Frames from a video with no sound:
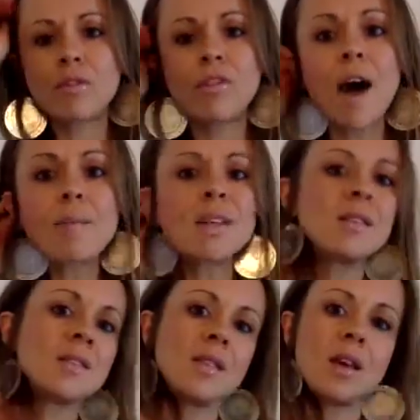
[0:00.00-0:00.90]

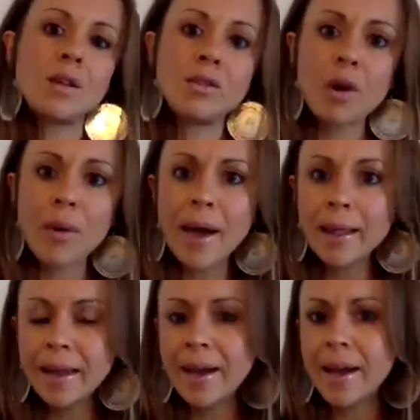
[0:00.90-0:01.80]
farmers that grow
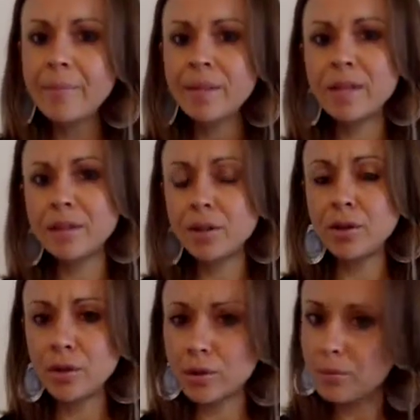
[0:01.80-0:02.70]
our lamb and,
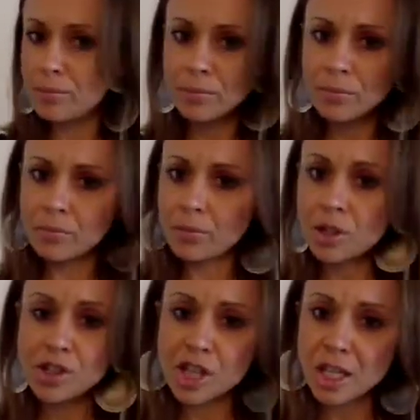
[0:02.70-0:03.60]

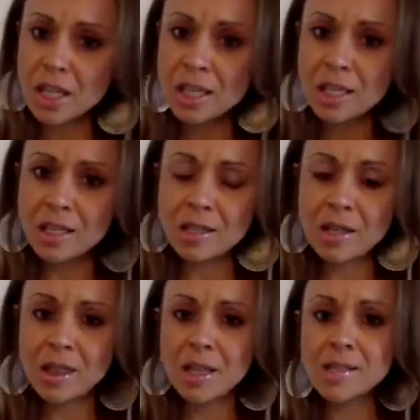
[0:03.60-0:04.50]
chicken
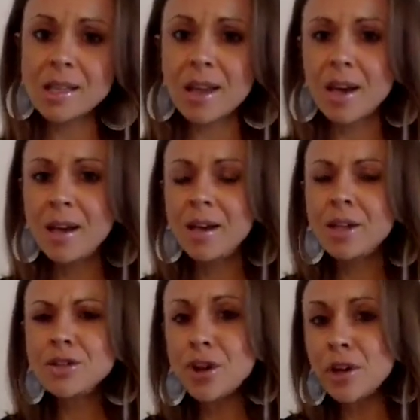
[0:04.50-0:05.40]
and things like that,
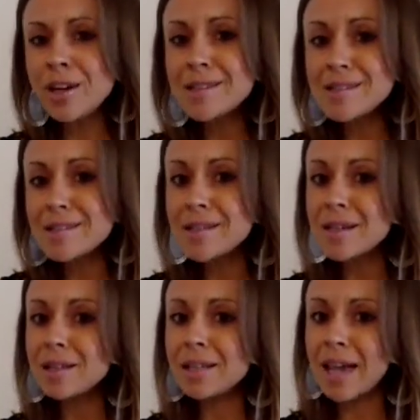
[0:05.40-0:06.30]
don't
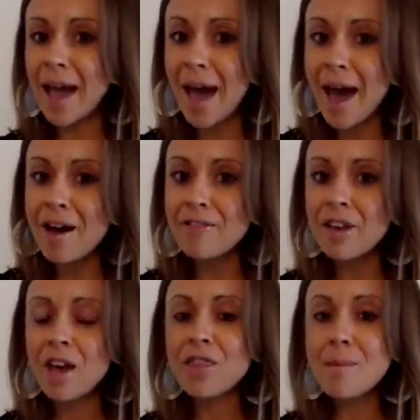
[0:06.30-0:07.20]
necessarily have
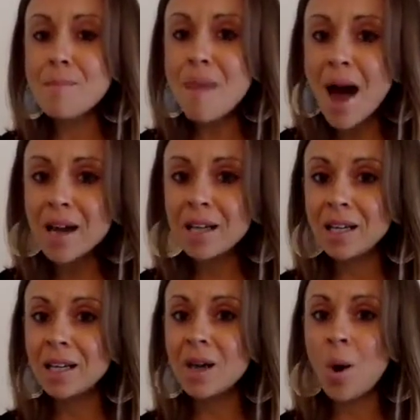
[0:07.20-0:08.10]
the
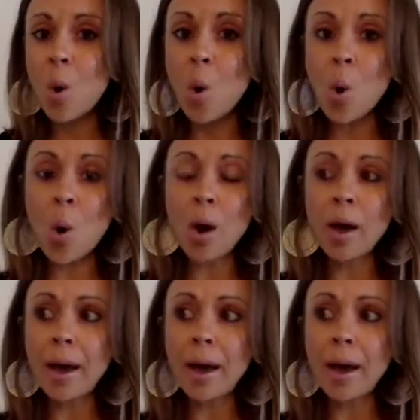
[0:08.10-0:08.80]
marketing or